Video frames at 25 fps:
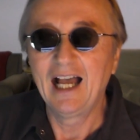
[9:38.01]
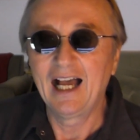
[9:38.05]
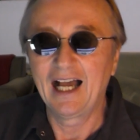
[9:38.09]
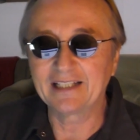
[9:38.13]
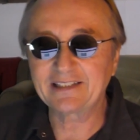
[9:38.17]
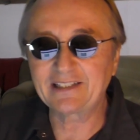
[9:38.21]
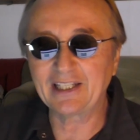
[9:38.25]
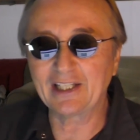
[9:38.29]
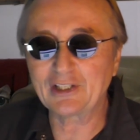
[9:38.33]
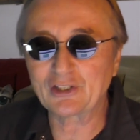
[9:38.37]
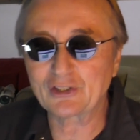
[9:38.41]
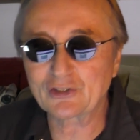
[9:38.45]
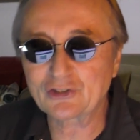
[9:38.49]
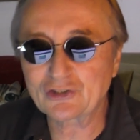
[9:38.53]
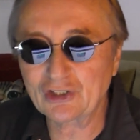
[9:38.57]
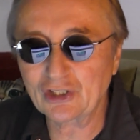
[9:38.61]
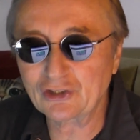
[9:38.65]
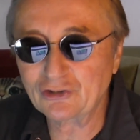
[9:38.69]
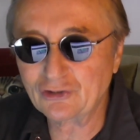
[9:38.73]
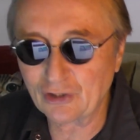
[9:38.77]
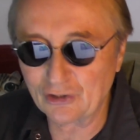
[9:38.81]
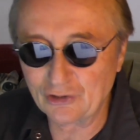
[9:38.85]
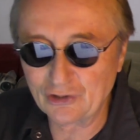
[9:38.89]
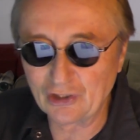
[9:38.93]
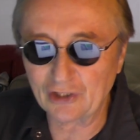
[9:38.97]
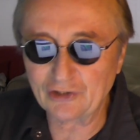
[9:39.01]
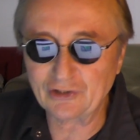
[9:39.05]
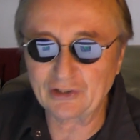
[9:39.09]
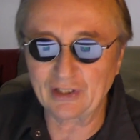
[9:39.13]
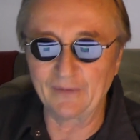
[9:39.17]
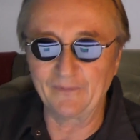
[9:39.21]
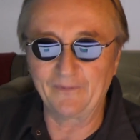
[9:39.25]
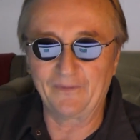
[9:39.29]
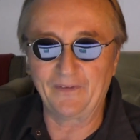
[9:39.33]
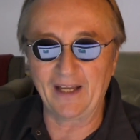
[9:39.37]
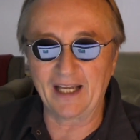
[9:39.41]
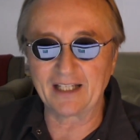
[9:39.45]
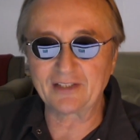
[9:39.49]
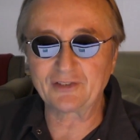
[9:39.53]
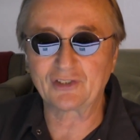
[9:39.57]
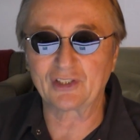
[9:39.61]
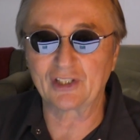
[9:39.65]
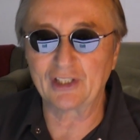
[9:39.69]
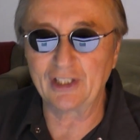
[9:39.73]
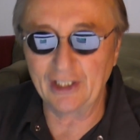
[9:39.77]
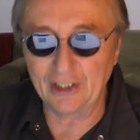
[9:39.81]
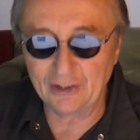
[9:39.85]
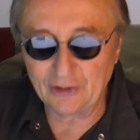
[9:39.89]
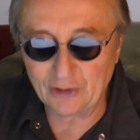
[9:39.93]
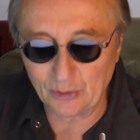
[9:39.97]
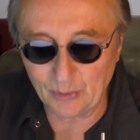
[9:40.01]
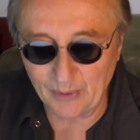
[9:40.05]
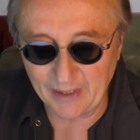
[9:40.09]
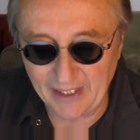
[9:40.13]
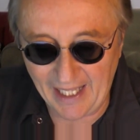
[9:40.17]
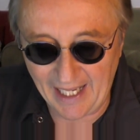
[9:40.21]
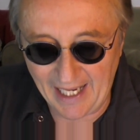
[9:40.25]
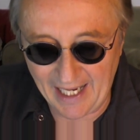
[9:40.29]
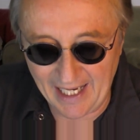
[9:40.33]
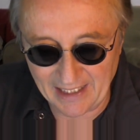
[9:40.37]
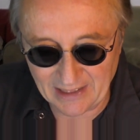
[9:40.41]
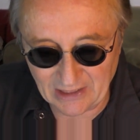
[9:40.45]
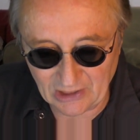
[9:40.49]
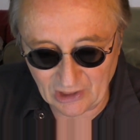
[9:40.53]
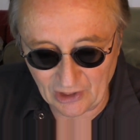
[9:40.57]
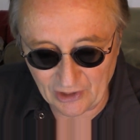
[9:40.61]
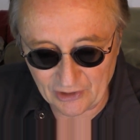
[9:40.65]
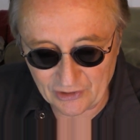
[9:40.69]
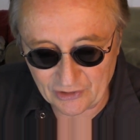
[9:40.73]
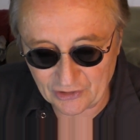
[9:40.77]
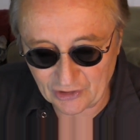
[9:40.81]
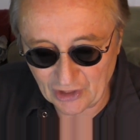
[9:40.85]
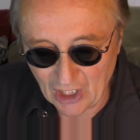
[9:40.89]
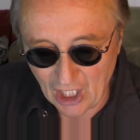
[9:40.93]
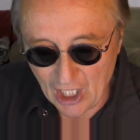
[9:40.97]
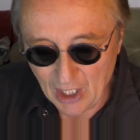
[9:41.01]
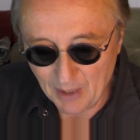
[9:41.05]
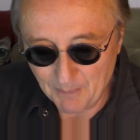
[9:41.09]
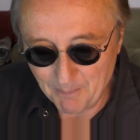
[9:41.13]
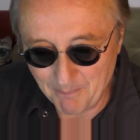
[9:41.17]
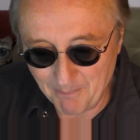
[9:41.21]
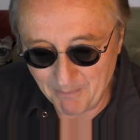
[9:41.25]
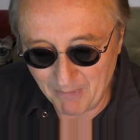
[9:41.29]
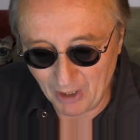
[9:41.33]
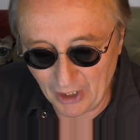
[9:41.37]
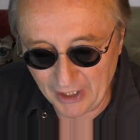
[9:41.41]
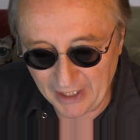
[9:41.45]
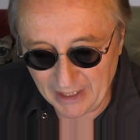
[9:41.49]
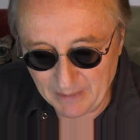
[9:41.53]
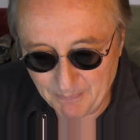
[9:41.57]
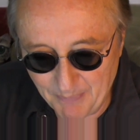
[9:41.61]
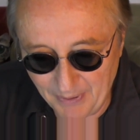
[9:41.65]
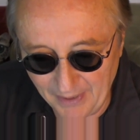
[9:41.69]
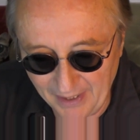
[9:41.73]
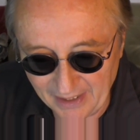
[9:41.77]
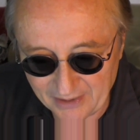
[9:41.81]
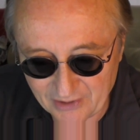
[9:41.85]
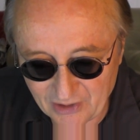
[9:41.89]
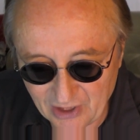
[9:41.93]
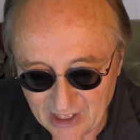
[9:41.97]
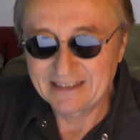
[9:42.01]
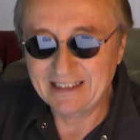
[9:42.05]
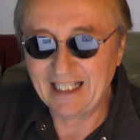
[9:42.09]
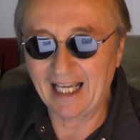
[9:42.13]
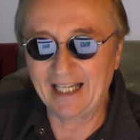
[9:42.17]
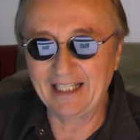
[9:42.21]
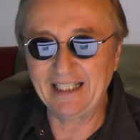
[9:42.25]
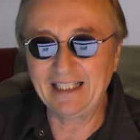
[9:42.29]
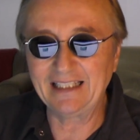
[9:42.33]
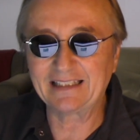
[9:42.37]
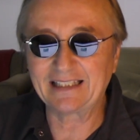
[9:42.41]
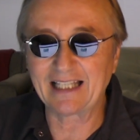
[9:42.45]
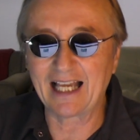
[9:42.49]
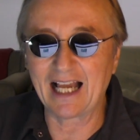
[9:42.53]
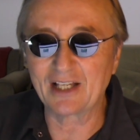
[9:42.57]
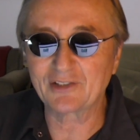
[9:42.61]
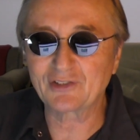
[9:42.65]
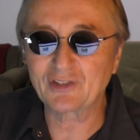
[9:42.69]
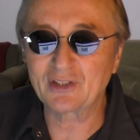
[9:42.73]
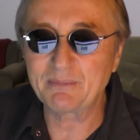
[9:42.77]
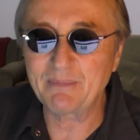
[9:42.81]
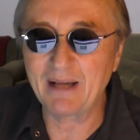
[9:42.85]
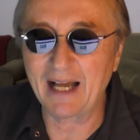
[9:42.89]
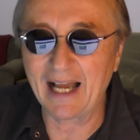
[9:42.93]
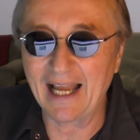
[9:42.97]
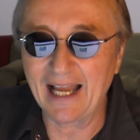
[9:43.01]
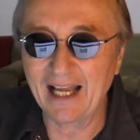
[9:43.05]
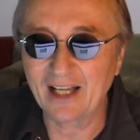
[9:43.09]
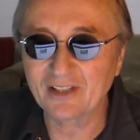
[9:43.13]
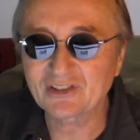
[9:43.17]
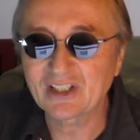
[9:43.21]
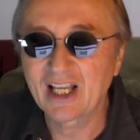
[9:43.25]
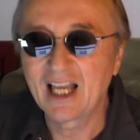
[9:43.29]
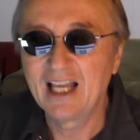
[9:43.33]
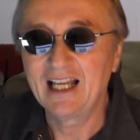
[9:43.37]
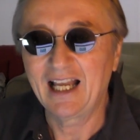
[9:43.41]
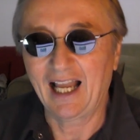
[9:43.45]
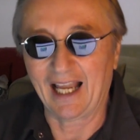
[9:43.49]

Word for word: I think your sister just invested into an endless money pit. 90,000 miles.